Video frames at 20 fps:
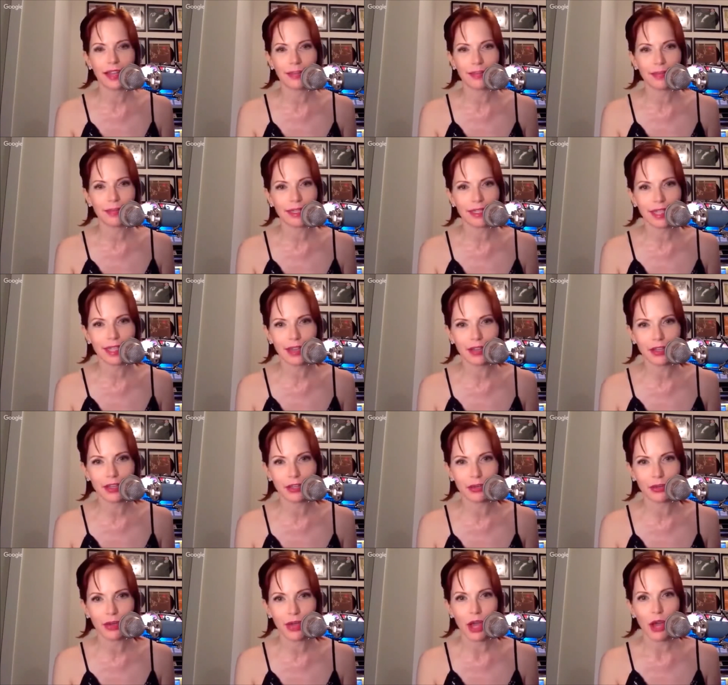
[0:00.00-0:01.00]
let me tell
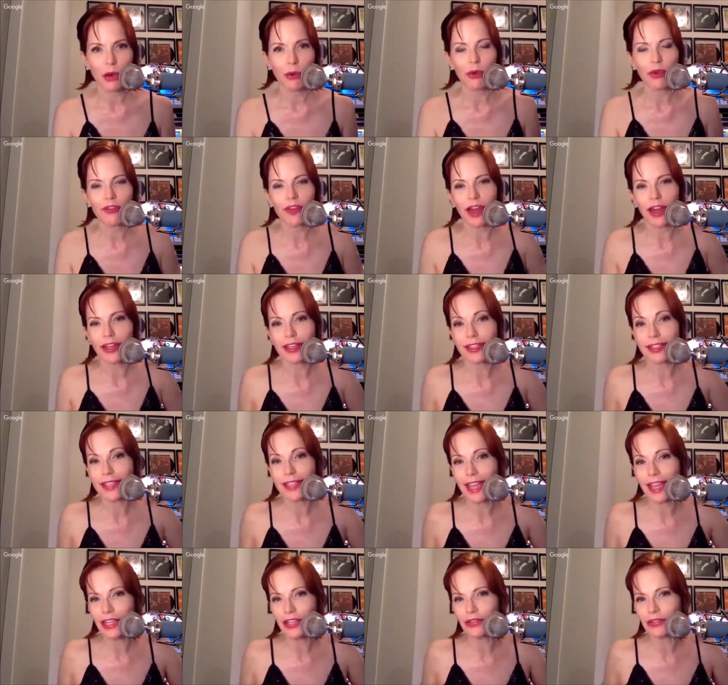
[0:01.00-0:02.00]
you, we've got
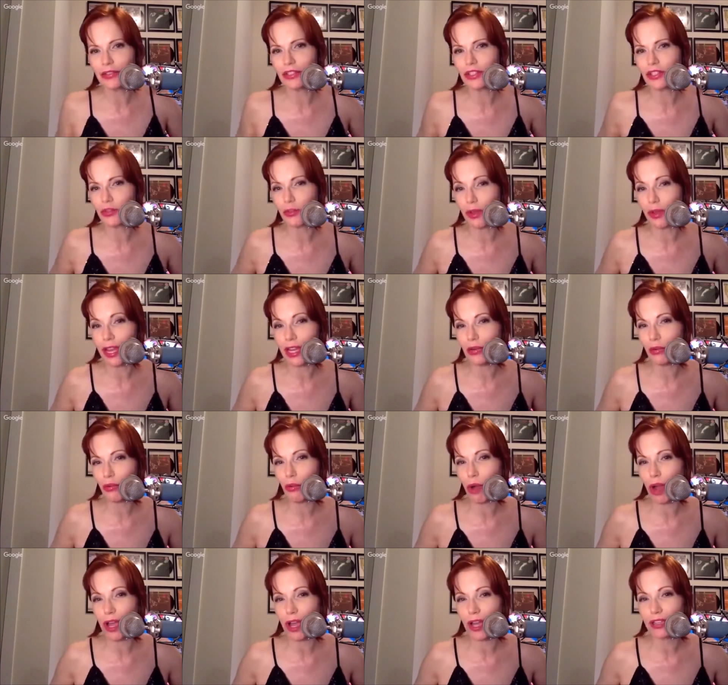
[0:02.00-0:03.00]
dangerous
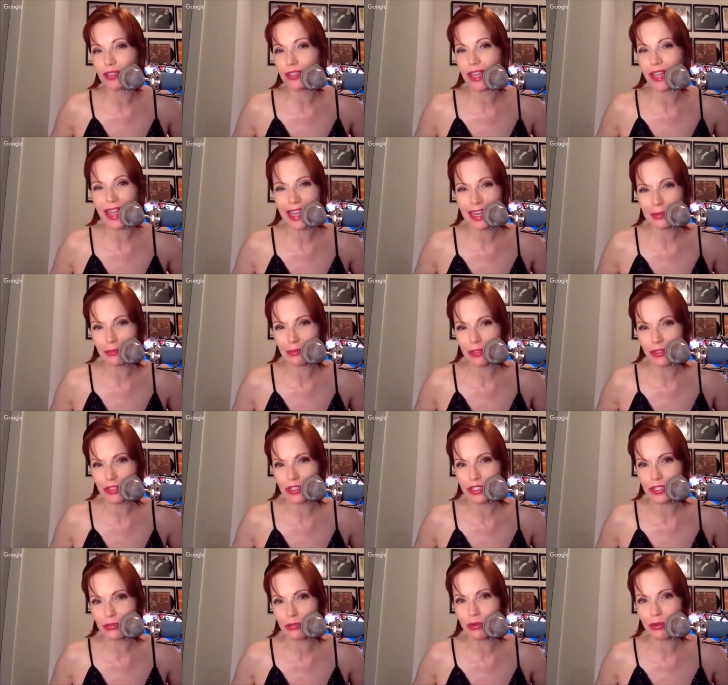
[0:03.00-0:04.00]
trained wild animals
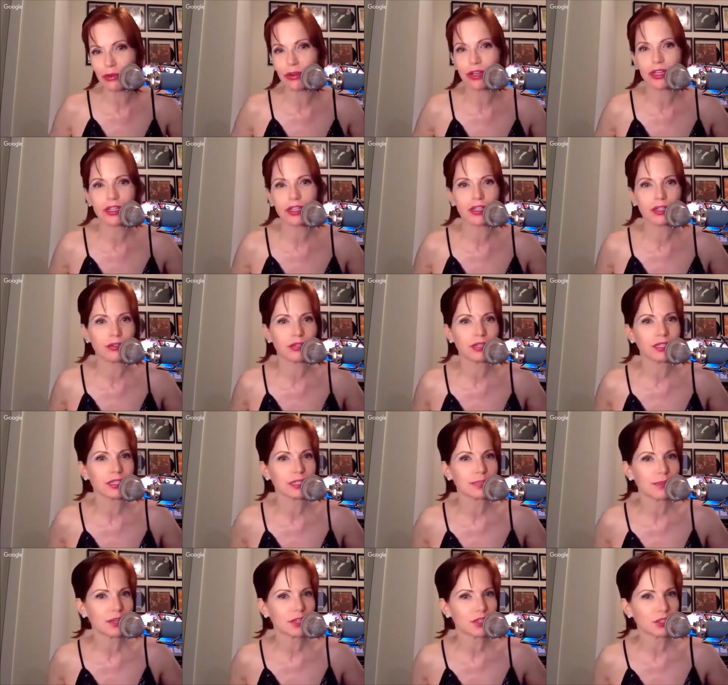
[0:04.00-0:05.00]
who are going to do a
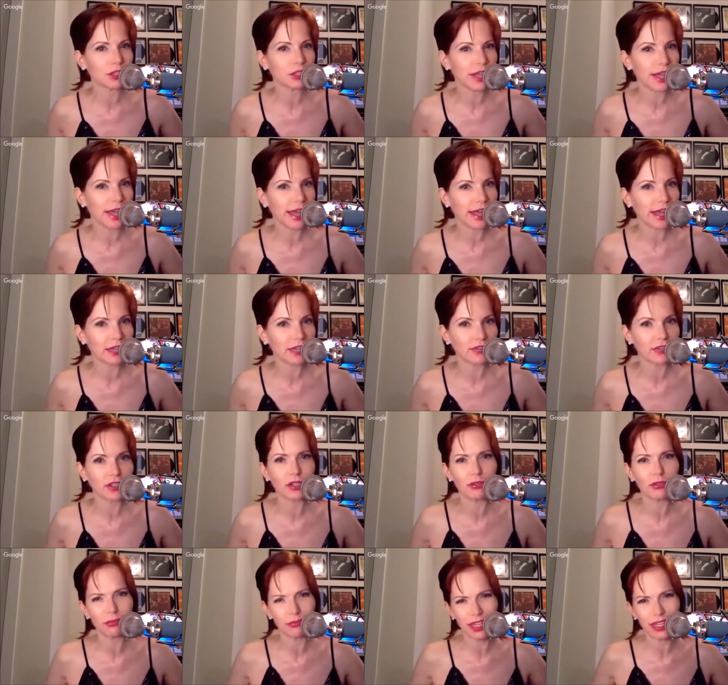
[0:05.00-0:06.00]
special act for
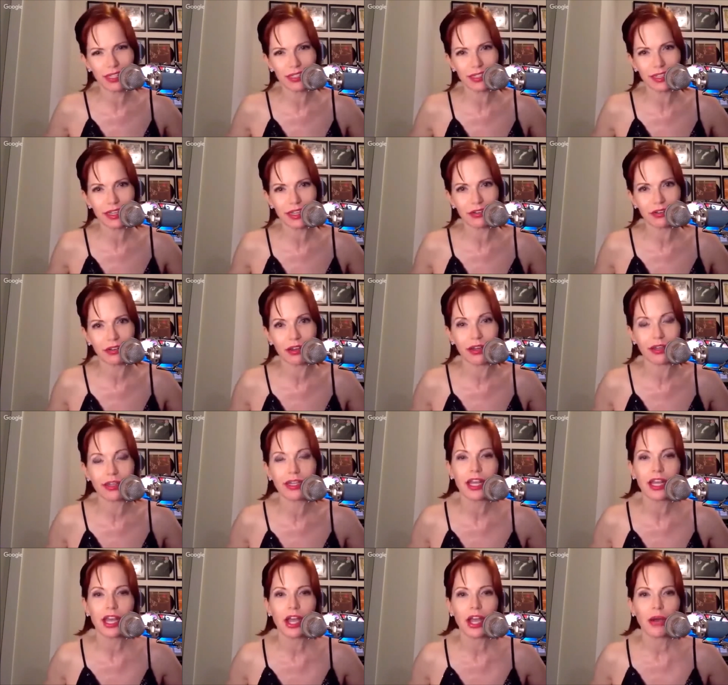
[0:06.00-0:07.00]
you. That's later on.